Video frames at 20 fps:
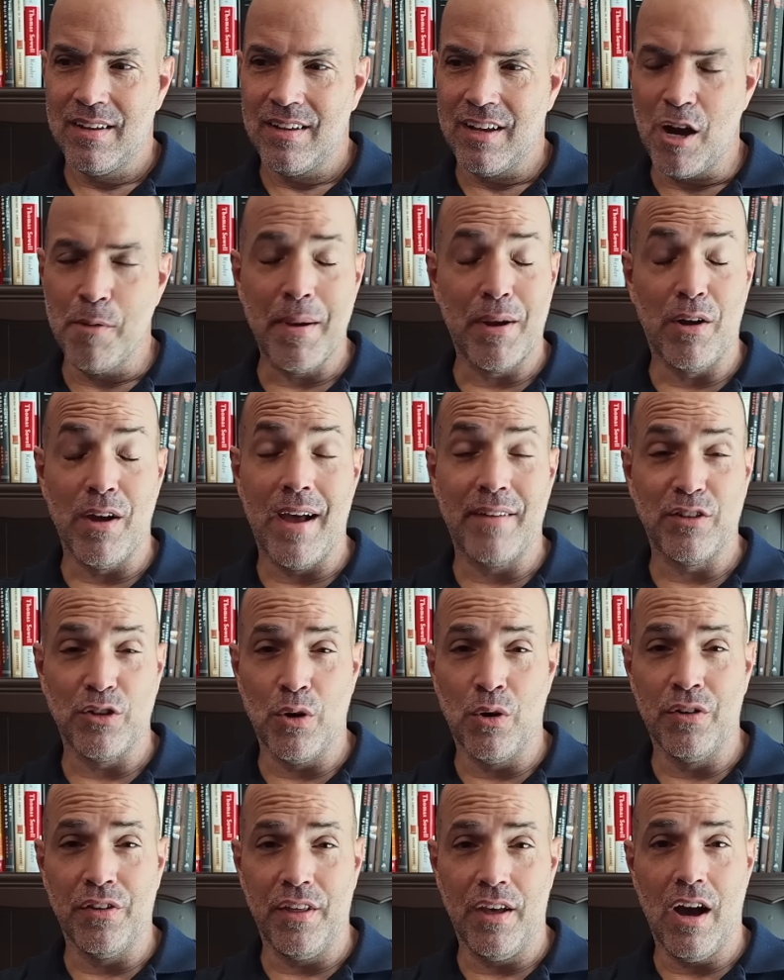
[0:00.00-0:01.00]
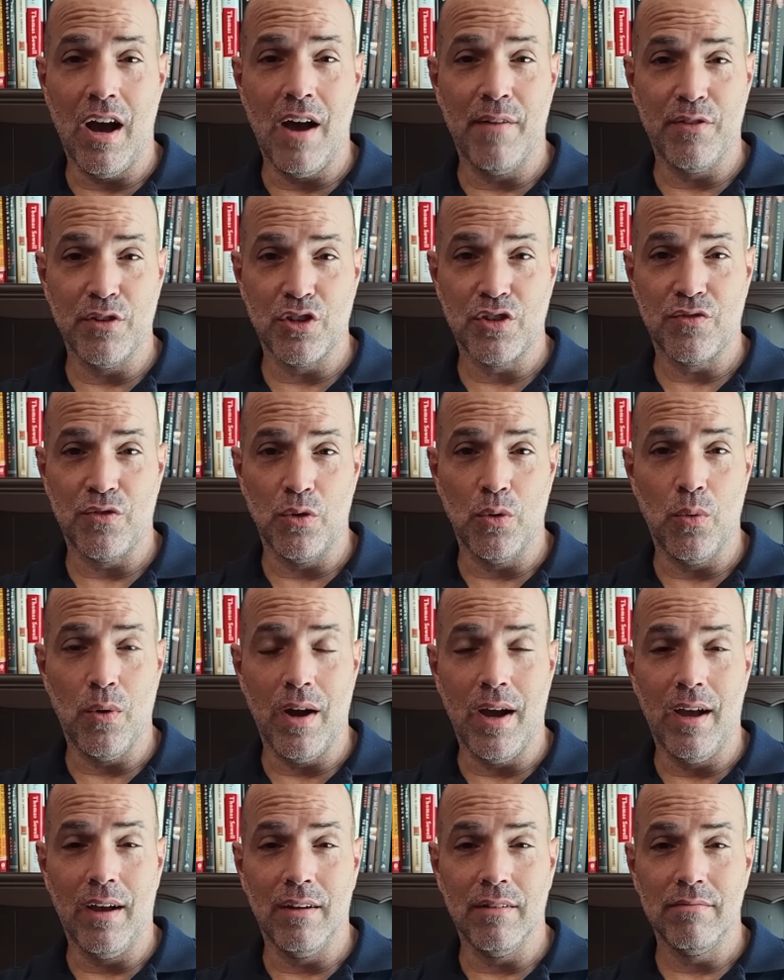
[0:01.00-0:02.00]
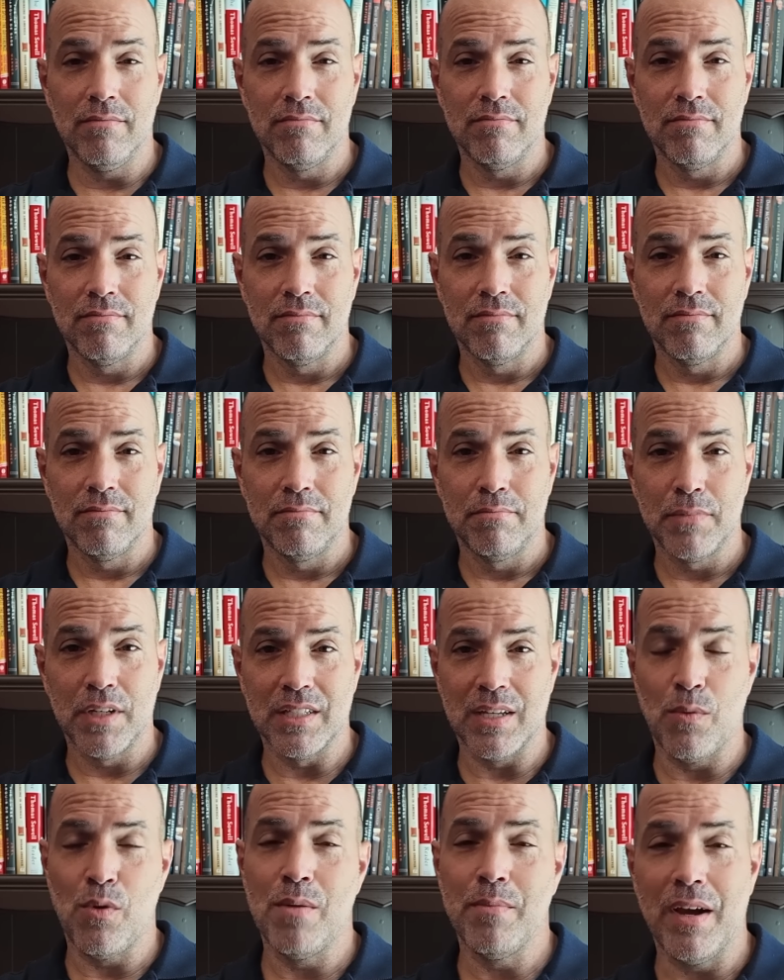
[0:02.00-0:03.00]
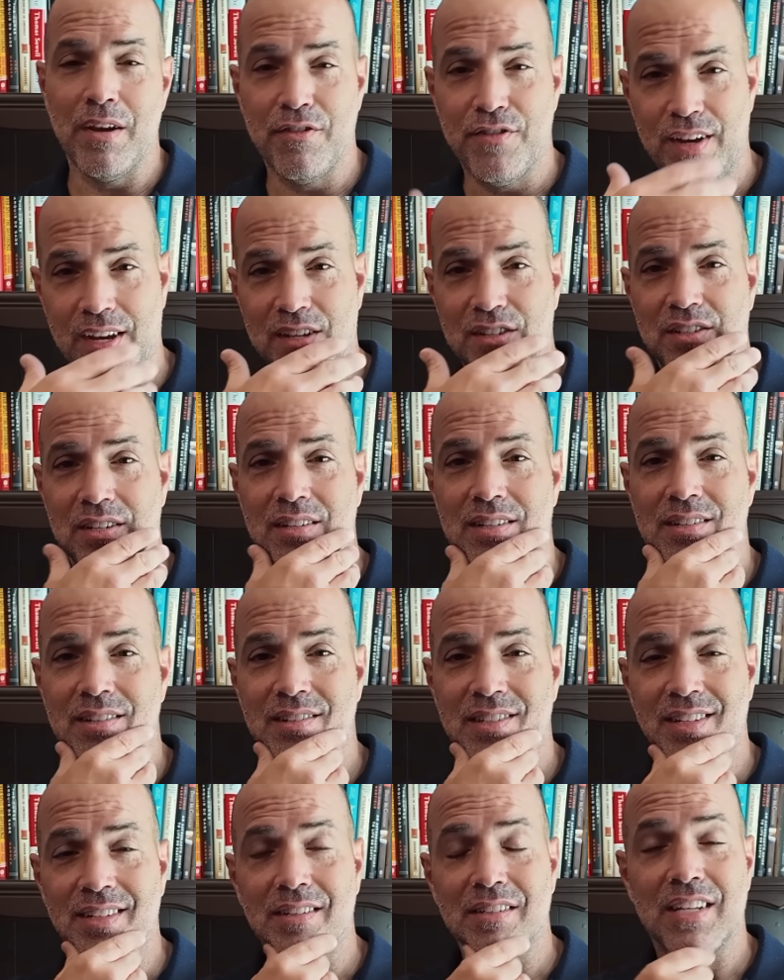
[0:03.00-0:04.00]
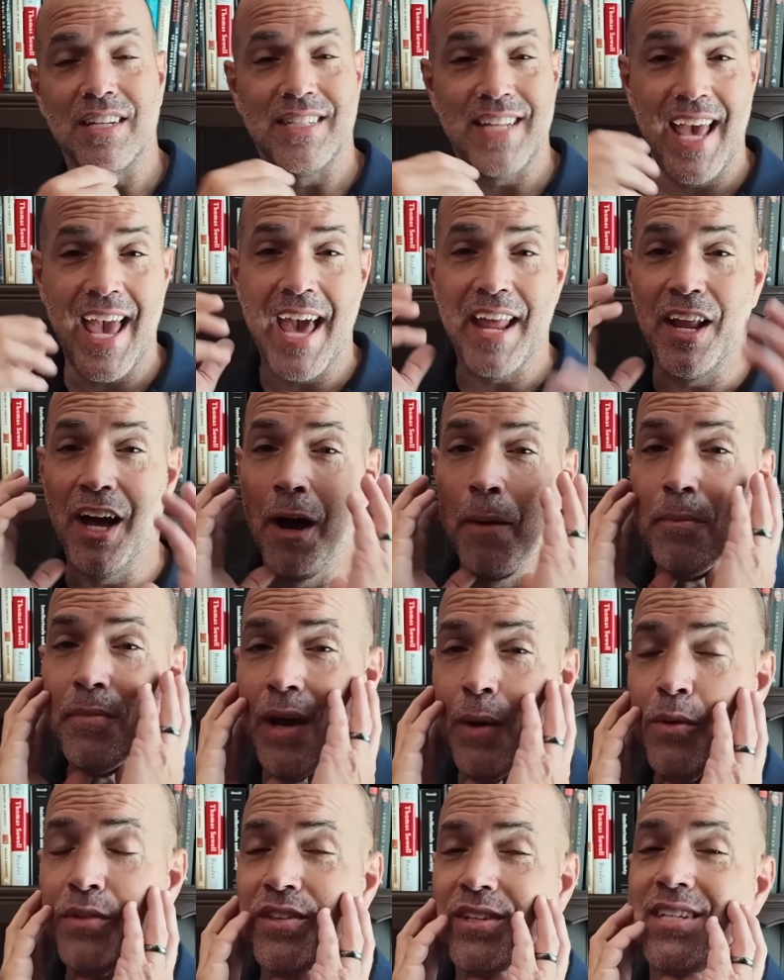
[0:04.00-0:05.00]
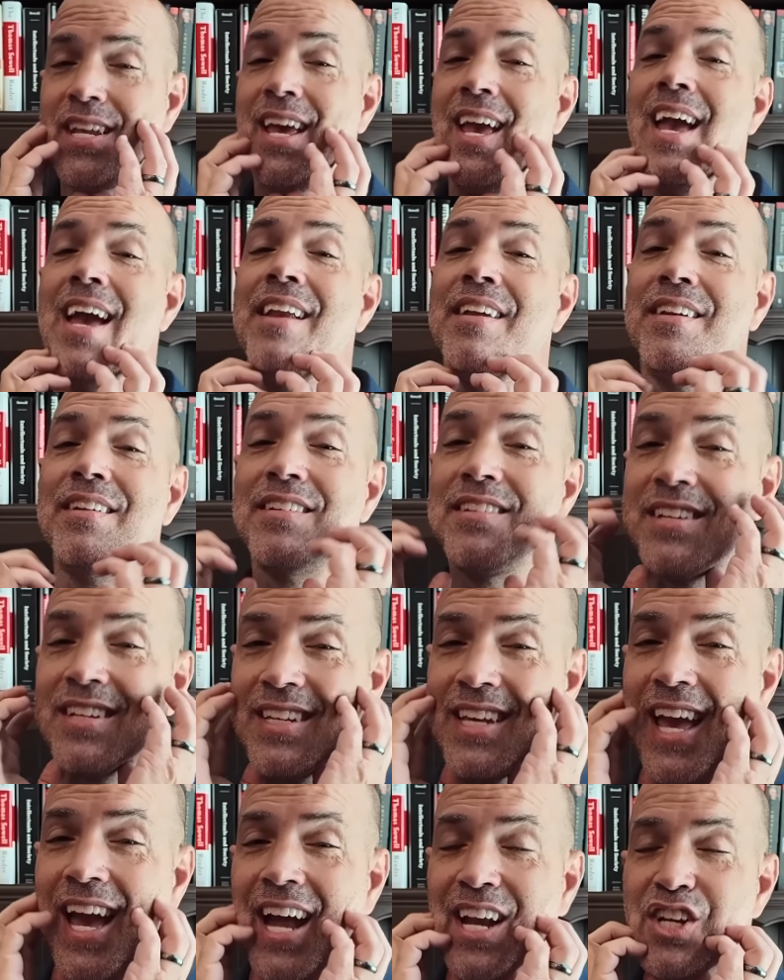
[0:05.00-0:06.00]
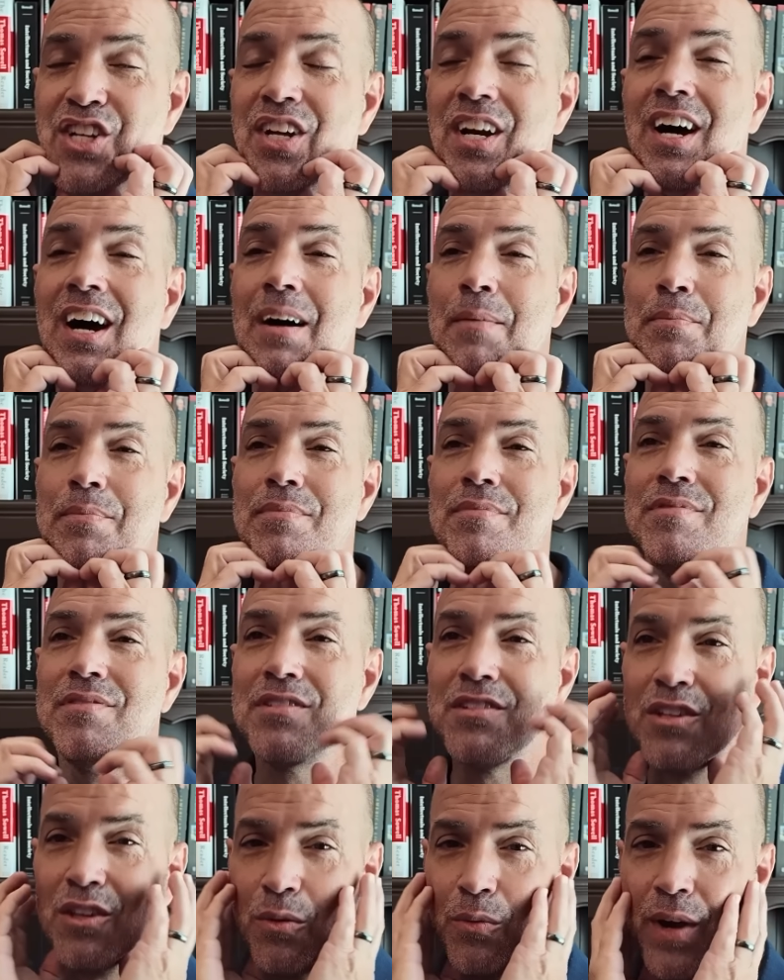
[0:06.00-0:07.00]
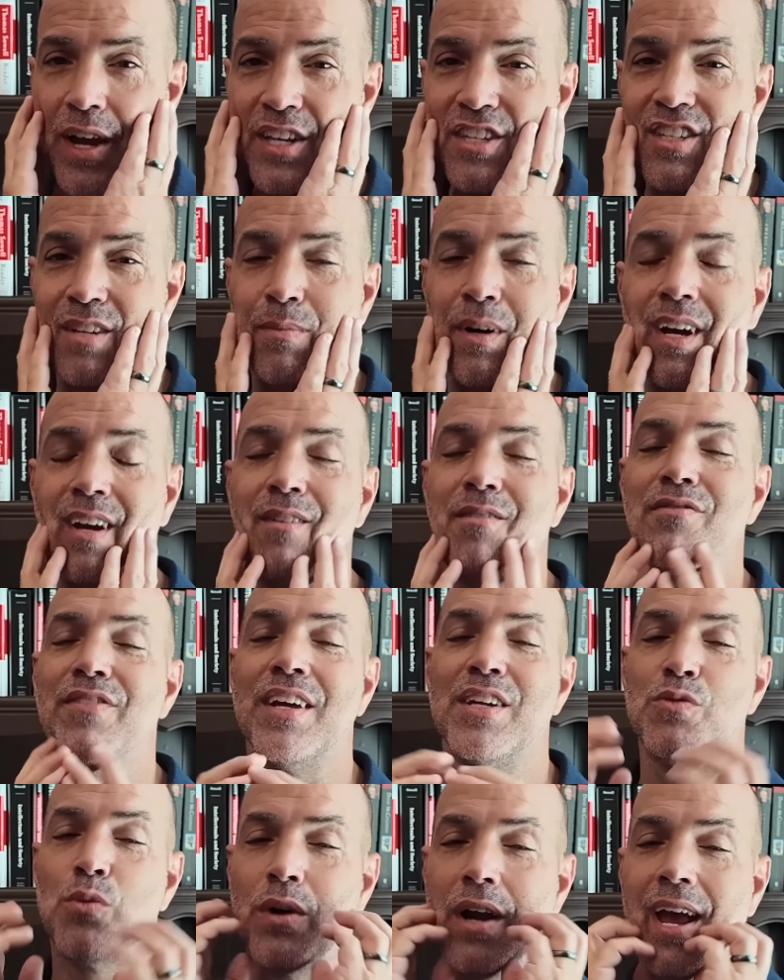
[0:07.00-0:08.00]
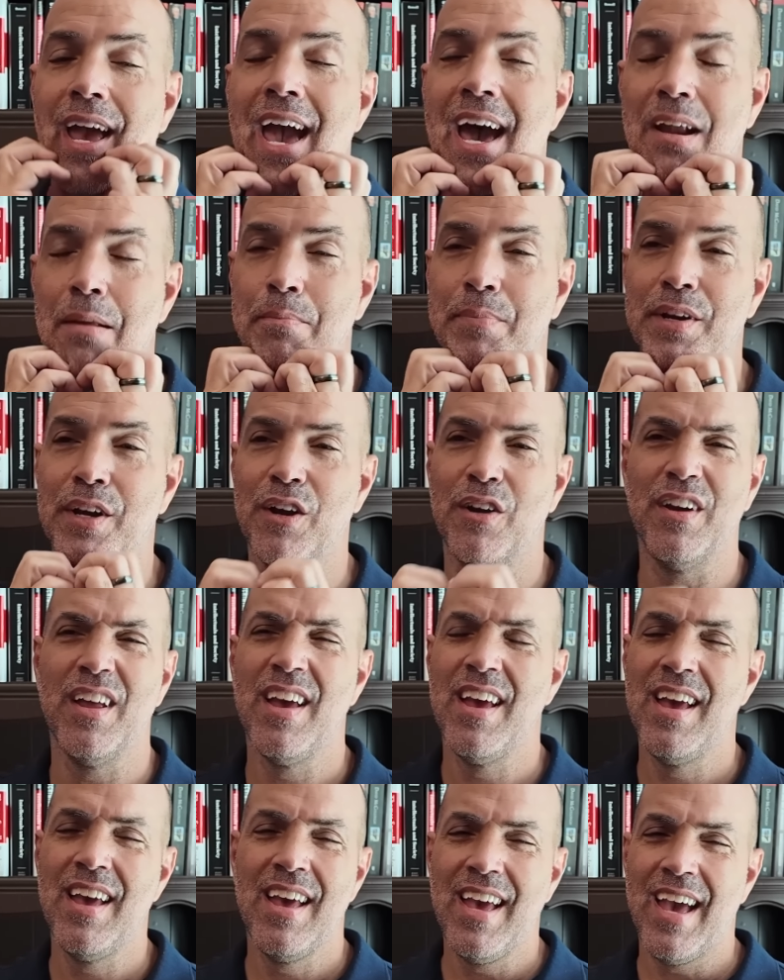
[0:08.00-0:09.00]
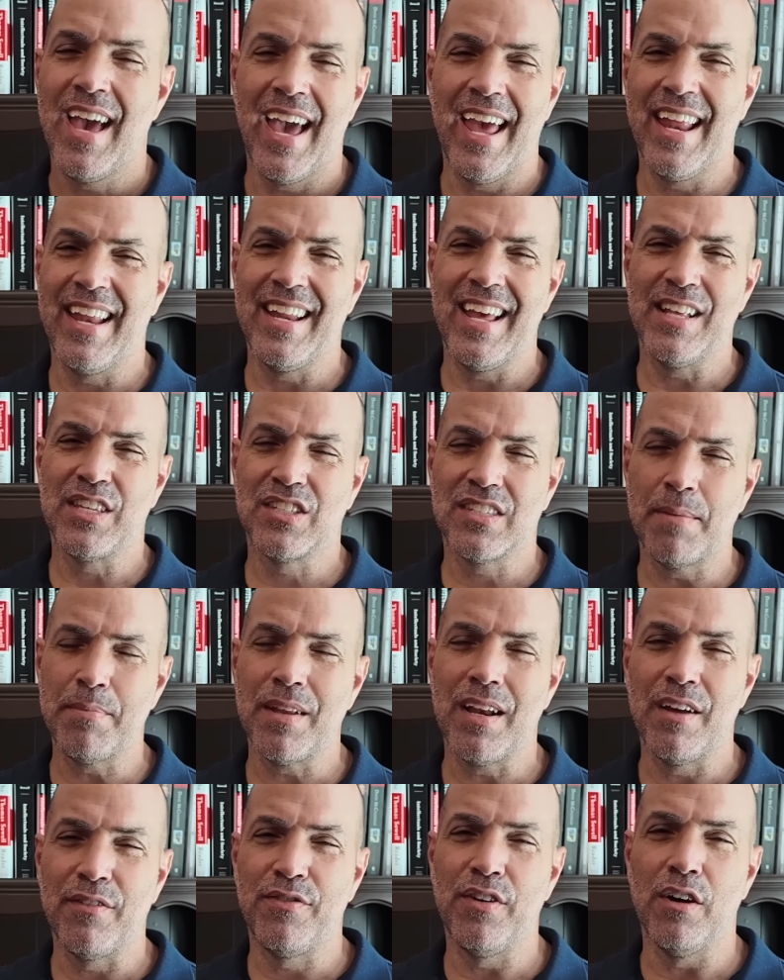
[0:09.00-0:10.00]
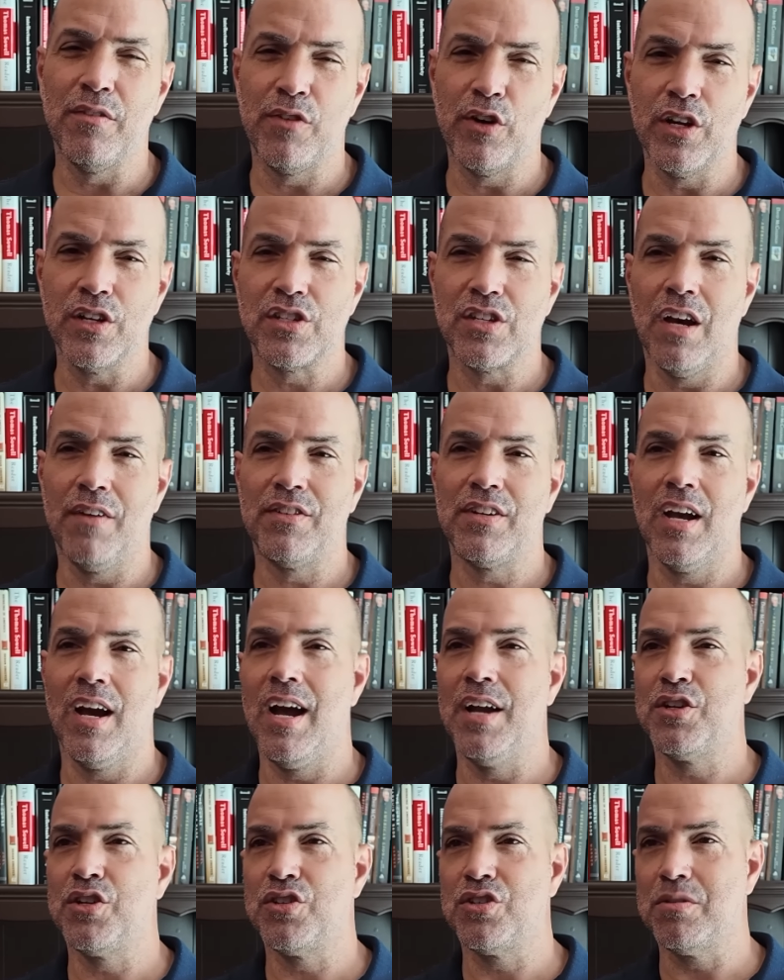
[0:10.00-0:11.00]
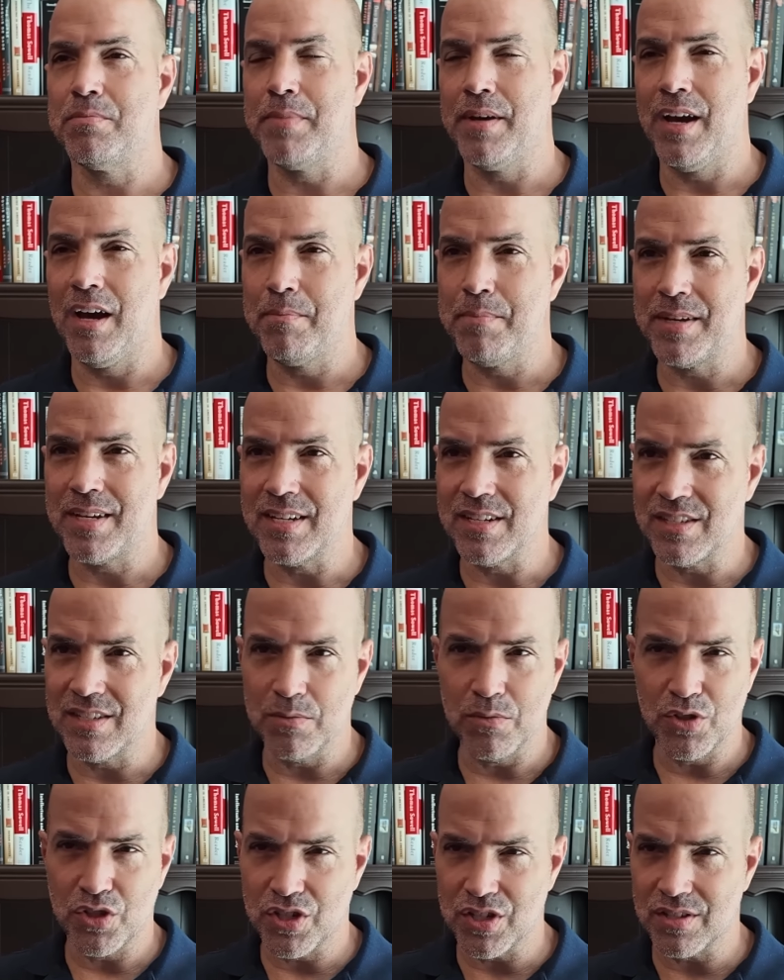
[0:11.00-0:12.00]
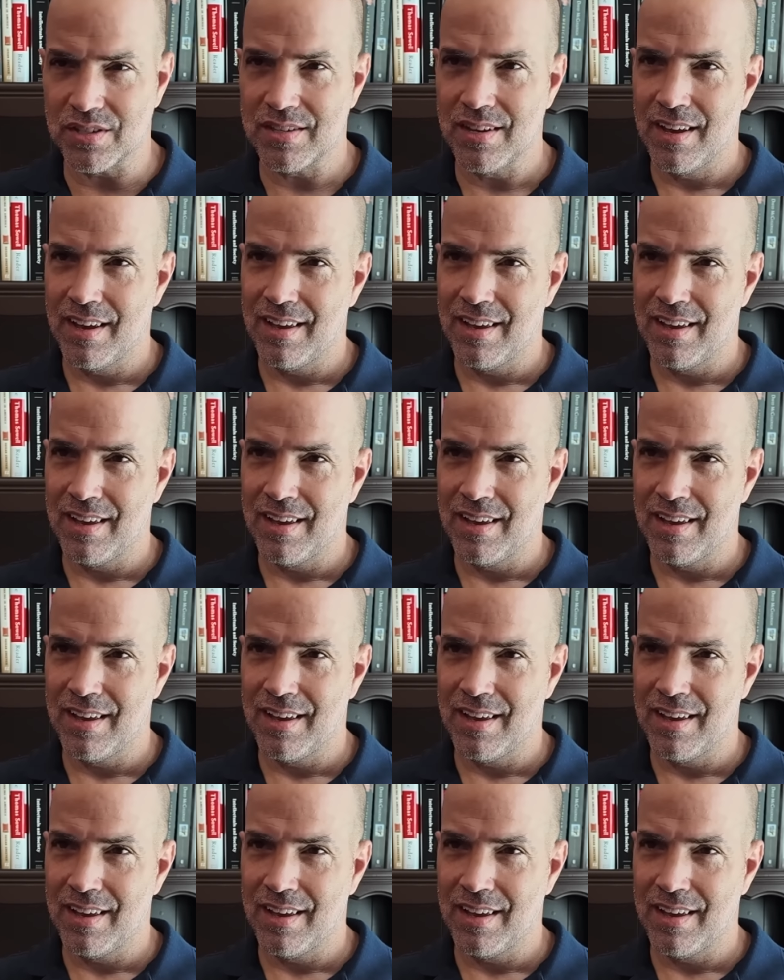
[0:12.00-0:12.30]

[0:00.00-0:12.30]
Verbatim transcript: I hope I don't have to go into the office for a while because I want my face to, to, to tan up. I want the tan to catch up to the rest of my face where I had a beard. And it's something I felt very self conscious about because it was just